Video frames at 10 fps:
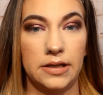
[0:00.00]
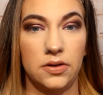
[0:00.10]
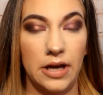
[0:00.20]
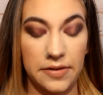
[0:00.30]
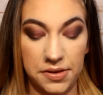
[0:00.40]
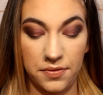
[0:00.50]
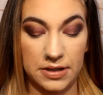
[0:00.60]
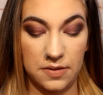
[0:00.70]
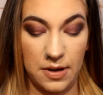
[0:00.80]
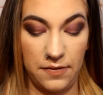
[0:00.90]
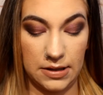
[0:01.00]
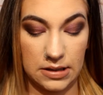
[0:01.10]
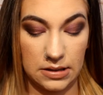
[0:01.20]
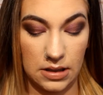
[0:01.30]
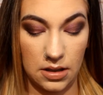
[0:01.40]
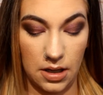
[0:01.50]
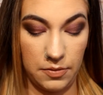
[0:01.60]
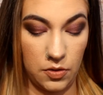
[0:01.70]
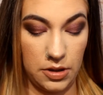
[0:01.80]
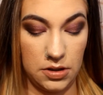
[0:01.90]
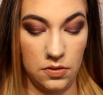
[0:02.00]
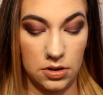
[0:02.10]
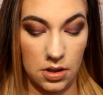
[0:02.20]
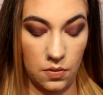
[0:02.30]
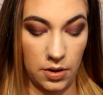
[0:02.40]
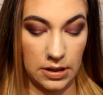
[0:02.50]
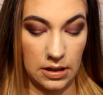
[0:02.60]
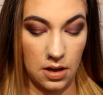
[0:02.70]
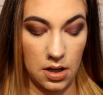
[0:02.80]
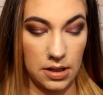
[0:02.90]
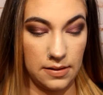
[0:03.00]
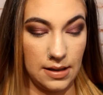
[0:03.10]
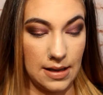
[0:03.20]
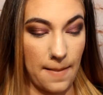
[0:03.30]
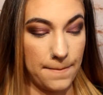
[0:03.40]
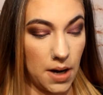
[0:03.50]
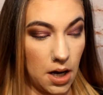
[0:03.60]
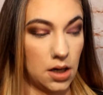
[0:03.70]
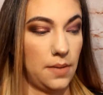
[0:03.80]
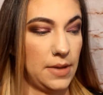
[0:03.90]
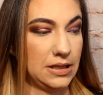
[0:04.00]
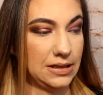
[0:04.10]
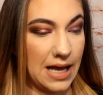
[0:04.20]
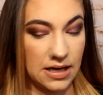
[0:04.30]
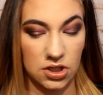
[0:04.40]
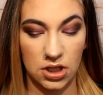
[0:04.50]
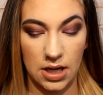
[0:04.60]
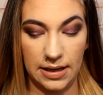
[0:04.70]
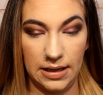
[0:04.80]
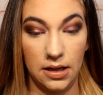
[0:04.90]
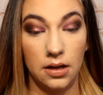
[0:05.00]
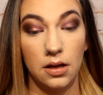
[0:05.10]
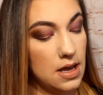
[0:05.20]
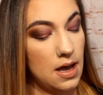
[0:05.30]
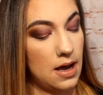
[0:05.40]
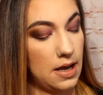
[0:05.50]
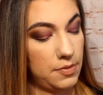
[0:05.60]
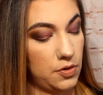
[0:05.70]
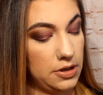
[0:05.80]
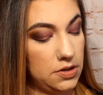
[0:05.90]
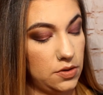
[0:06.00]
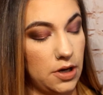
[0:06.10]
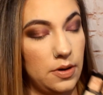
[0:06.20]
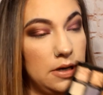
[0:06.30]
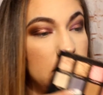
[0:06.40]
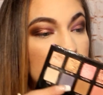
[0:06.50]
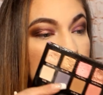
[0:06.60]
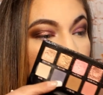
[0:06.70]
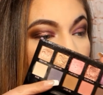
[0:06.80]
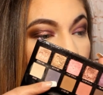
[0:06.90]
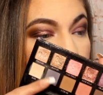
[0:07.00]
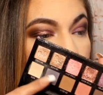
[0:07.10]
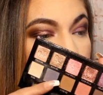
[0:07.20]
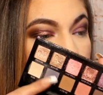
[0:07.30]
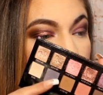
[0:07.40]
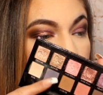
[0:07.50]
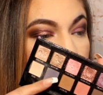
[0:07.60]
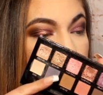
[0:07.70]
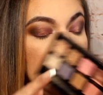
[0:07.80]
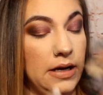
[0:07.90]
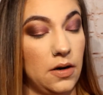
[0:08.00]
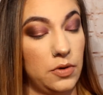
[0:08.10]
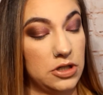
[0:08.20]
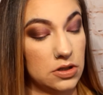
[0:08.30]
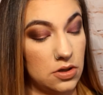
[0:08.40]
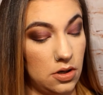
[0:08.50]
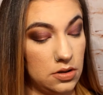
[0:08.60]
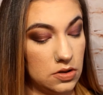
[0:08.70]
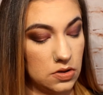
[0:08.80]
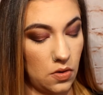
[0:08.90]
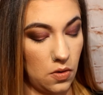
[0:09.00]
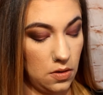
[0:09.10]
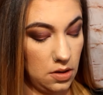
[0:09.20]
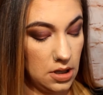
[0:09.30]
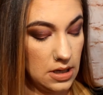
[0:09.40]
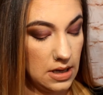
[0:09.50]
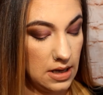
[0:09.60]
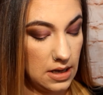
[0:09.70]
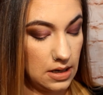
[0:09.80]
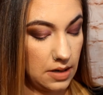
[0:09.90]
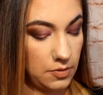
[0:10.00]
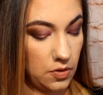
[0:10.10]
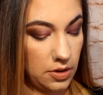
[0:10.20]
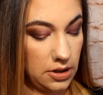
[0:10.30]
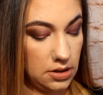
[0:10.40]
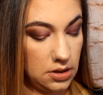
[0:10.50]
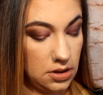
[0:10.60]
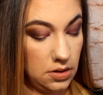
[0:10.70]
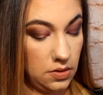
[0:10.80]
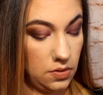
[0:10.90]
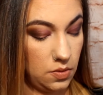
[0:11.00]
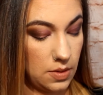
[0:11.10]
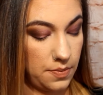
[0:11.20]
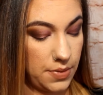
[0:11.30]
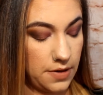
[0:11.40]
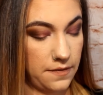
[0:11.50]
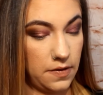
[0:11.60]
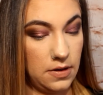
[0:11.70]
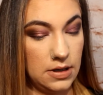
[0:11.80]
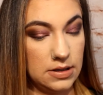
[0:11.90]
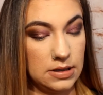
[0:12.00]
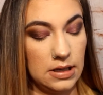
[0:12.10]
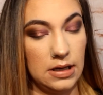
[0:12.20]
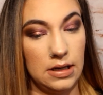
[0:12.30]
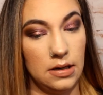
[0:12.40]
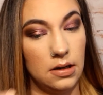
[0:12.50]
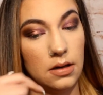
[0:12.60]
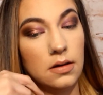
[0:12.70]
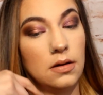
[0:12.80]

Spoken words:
so now that the rest of my face is done, I'm going to start working on the bottom lash line. I'm going to go into this color right here, which is called Soul, and I'm going to buff this in